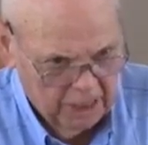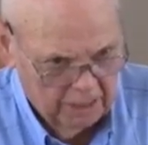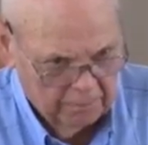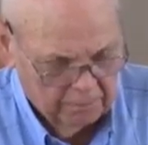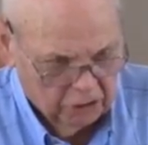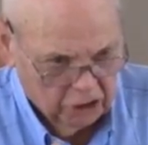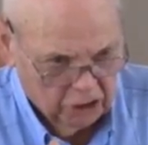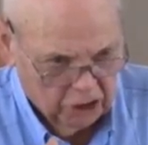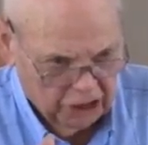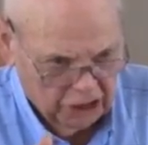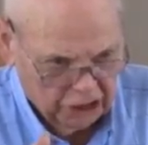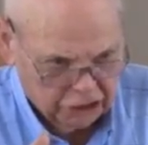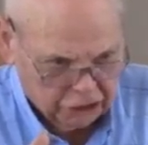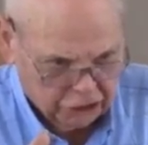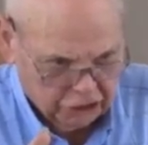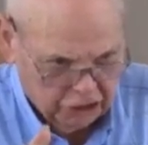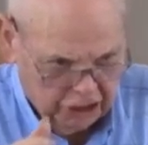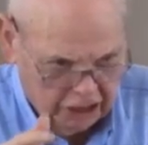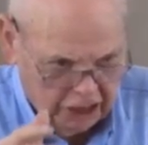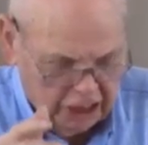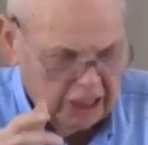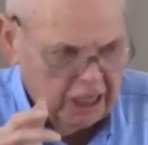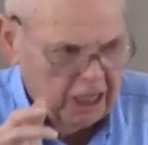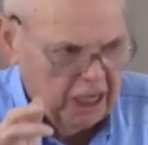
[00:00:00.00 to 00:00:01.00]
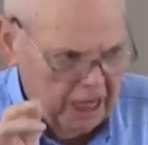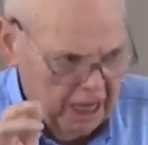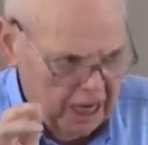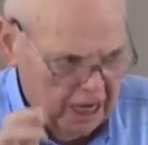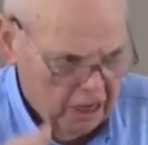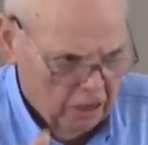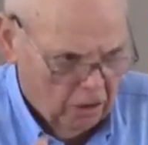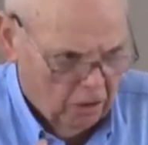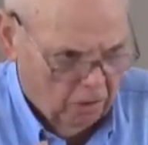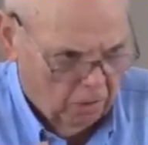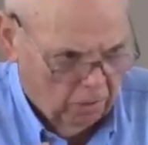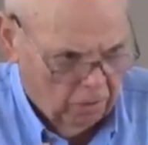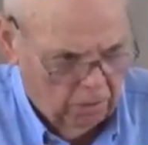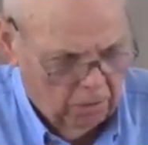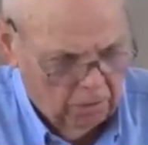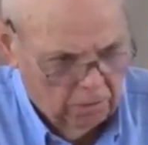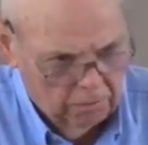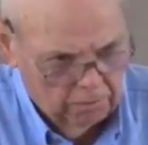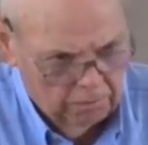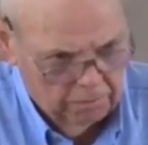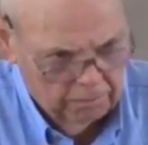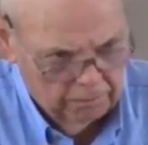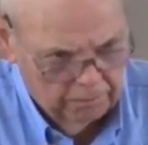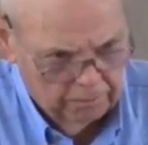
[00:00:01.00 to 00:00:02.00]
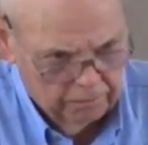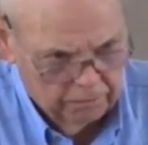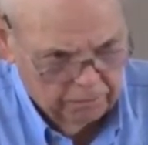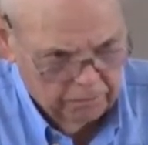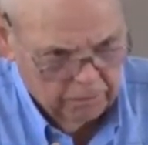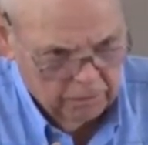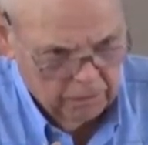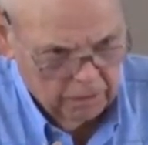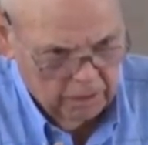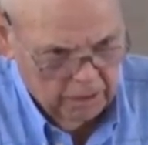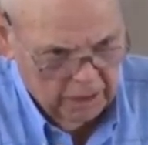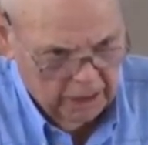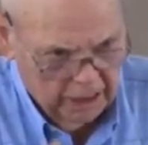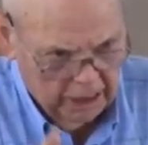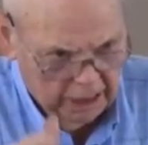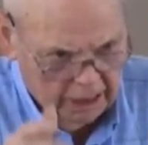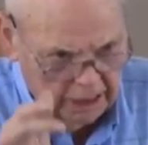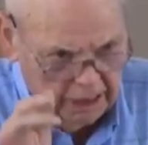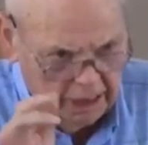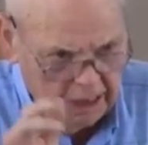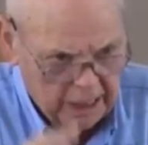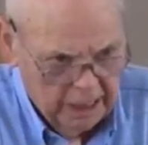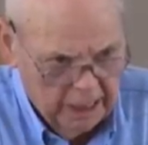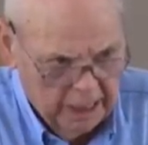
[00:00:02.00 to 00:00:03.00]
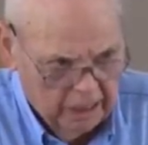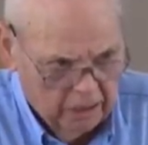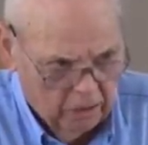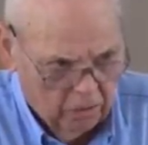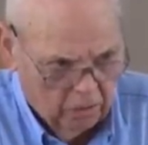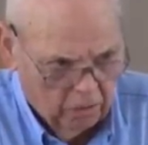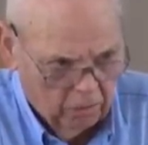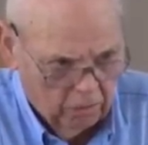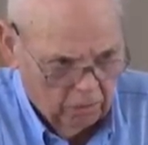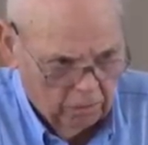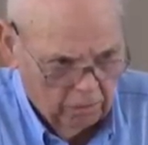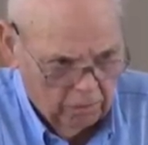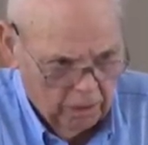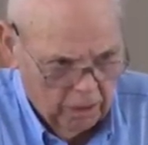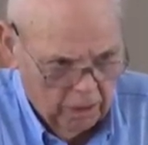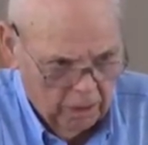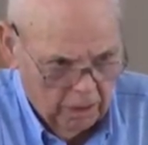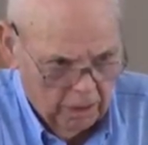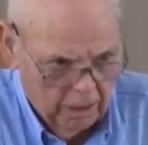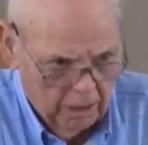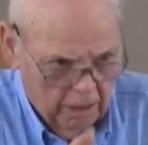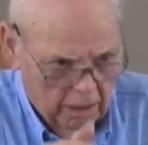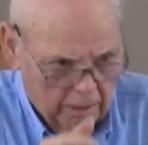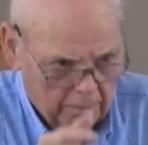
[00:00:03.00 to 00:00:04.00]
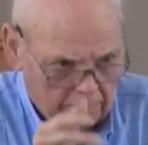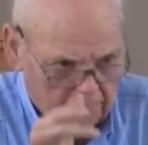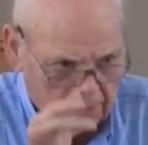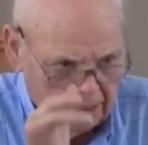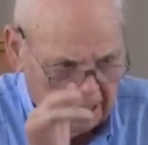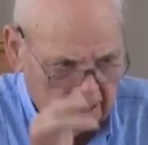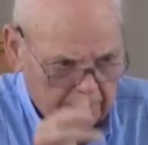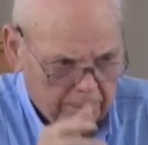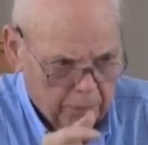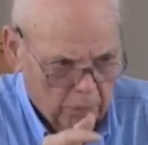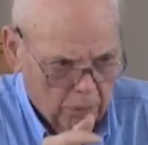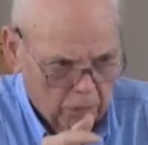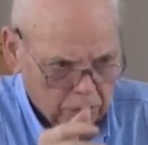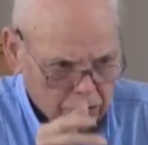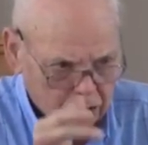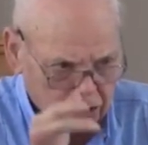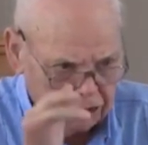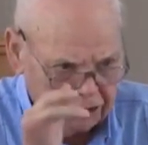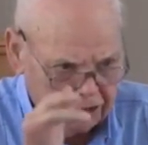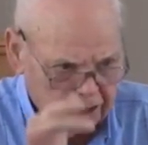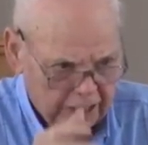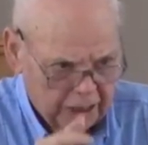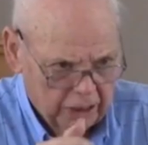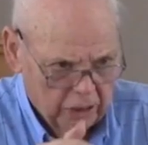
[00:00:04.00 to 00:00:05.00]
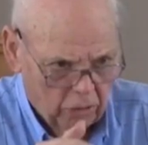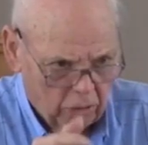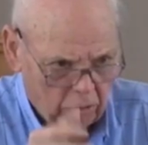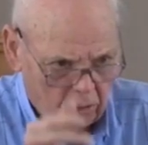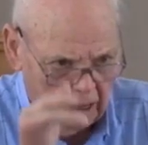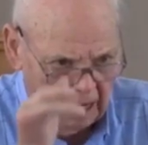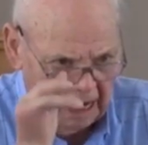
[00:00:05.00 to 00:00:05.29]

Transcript: But listen, in hell, in hell, People still